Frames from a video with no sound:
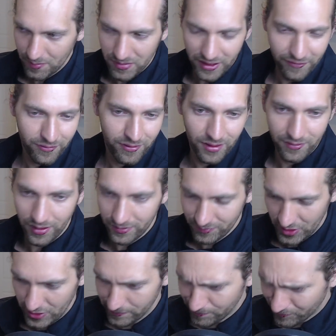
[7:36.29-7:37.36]
I'd be
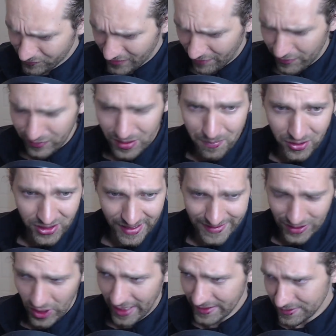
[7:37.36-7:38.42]

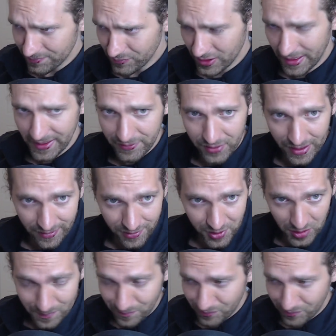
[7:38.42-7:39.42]
50% loss kind of thing. So